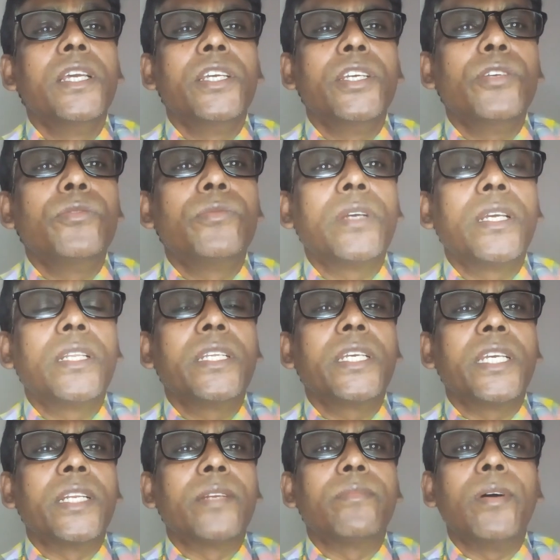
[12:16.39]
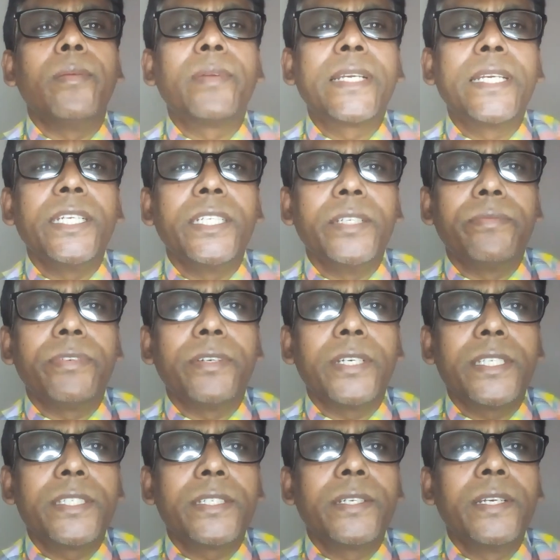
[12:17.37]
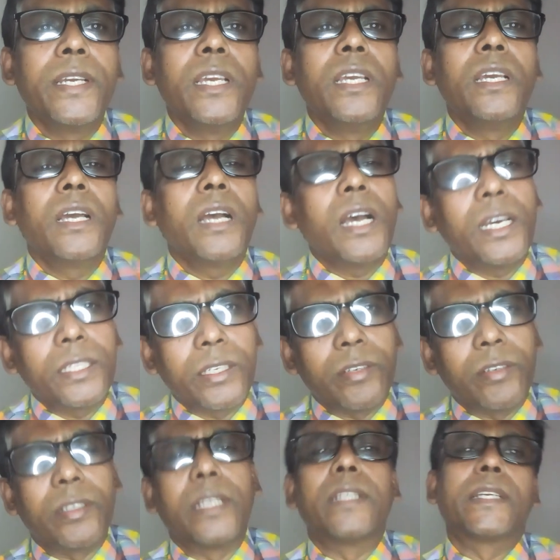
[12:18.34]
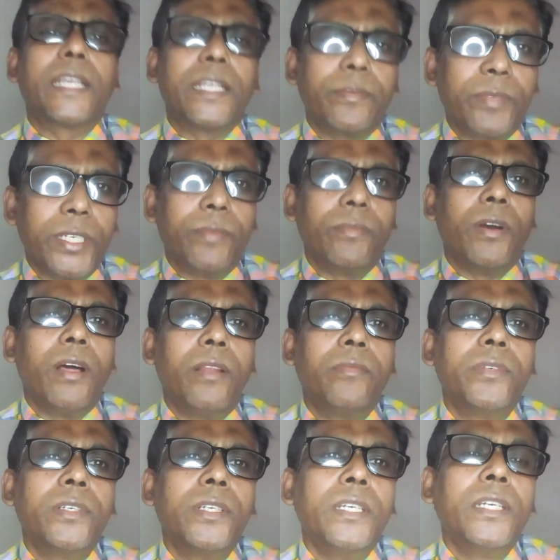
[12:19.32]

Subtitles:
usually involve kidney first, other organ can be involved.